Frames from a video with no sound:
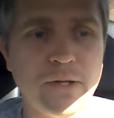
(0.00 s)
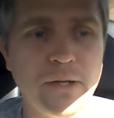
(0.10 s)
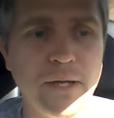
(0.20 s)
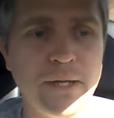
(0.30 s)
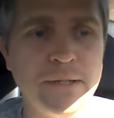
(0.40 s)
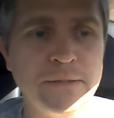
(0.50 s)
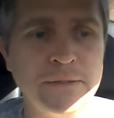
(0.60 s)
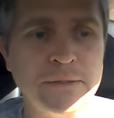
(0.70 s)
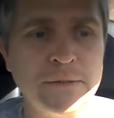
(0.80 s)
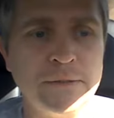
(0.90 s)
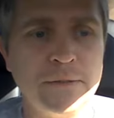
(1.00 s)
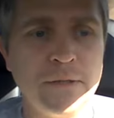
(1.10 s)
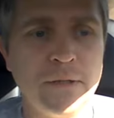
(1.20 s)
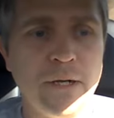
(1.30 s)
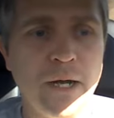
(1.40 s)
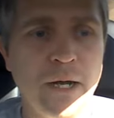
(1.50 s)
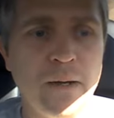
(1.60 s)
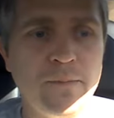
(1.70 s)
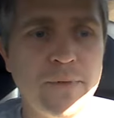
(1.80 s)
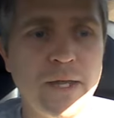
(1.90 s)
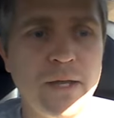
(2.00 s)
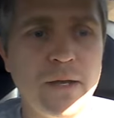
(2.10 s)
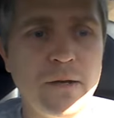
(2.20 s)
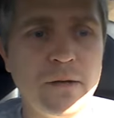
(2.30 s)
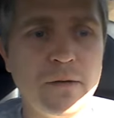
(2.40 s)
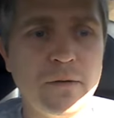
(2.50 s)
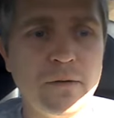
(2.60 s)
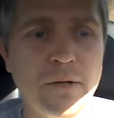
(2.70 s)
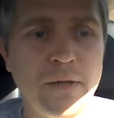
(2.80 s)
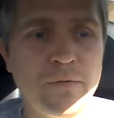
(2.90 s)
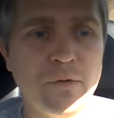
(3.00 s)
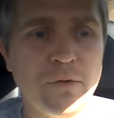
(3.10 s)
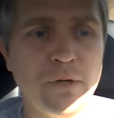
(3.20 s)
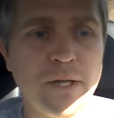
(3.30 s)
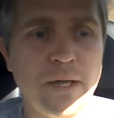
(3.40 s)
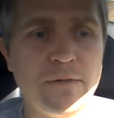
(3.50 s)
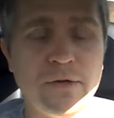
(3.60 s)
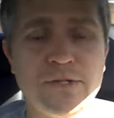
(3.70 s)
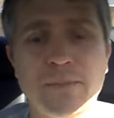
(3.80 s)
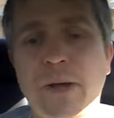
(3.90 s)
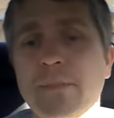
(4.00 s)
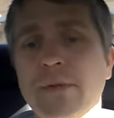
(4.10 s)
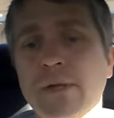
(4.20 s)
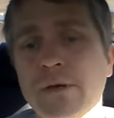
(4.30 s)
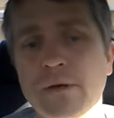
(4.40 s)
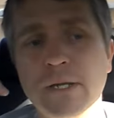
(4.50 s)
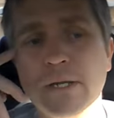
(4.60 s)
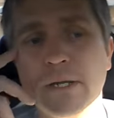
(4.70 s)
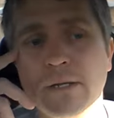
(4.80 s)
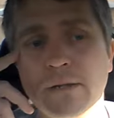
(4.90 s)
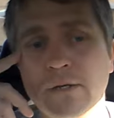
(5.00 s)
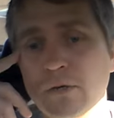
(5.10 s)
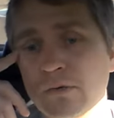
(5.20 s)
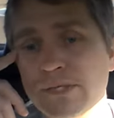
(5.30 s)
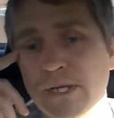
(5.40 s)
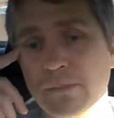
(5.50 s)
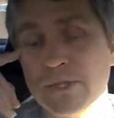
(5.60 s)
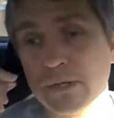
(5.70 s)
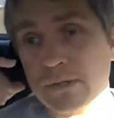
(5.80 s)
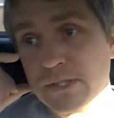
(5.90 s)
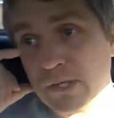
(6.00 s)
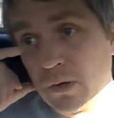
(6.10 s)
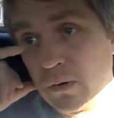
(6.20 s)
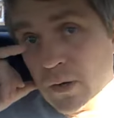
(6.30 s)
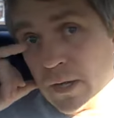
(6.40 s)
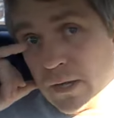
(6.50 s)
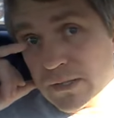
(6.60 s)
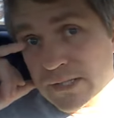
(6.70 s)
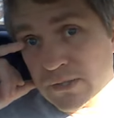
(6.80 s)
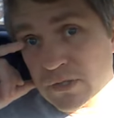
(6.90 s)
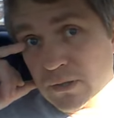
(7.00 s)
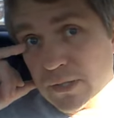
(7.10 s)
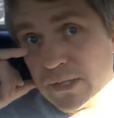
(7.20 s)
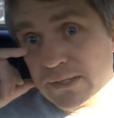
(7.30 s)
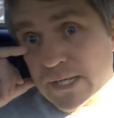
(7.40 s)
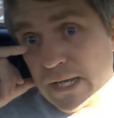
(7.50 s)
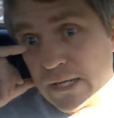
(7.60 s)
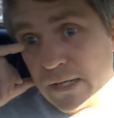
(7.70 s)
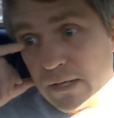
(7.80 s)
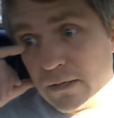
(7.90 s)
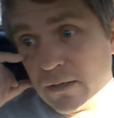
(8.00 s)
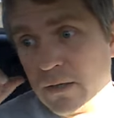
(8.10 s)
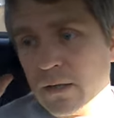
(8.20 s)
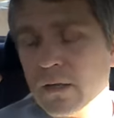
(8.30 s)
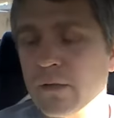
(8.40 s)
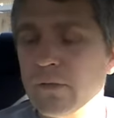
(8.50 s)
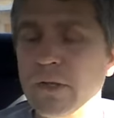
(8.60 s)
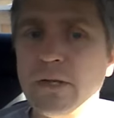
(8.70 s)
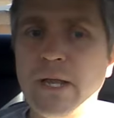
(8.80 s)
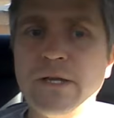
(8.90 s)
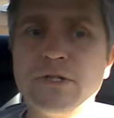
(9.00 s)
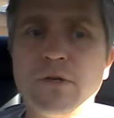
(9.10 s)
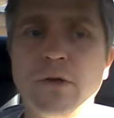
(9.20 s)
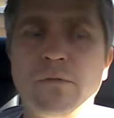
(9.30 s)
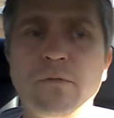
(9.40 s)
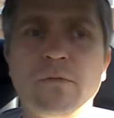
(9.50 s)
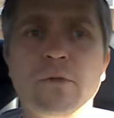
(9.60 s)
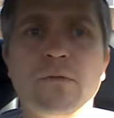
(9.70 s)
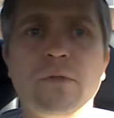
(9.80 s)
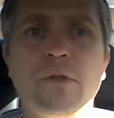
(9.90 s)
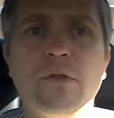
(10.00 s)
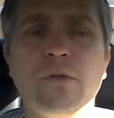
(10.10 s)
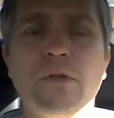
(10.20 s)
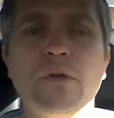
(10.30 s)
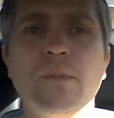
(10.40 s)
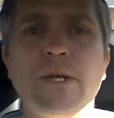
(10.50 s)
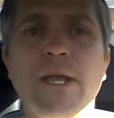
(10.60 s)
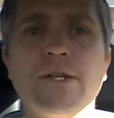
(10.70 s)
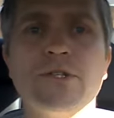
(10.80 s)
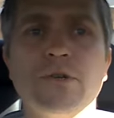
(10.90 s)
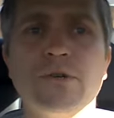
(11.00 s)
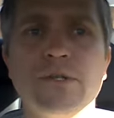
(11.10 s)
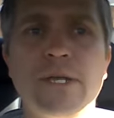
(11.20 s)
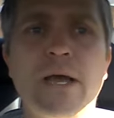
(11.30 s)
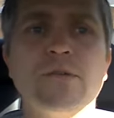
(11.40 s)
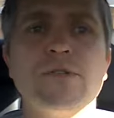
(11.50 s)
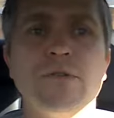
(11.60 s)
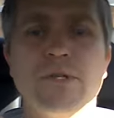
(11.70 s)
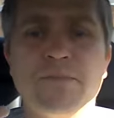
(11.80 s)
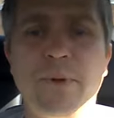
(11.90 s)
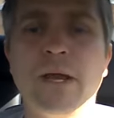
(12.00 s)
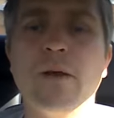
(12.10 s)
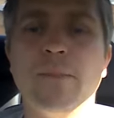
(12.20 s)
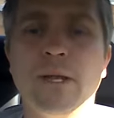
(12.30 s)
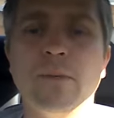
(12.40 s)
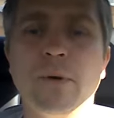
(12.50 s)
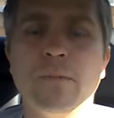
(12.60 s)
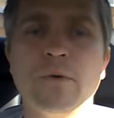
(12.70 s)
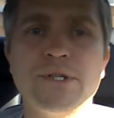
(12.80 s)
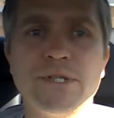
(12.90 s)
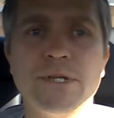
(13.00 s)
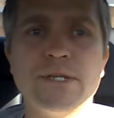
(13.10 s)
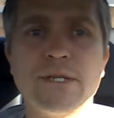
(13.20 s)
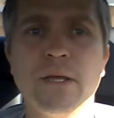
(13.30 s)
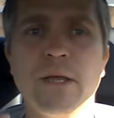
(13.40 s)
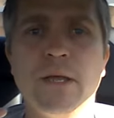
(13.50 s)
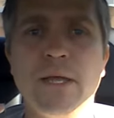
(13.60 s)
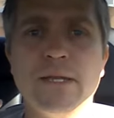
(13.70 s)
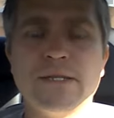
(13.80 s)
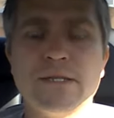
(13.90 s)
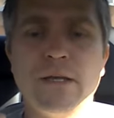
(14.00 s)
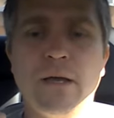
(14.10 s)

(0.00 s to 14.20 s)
Okay, then if you look, there's a popularity in the nude subject. So essentially taking the nature of the human nature down to its bare minimum, which is its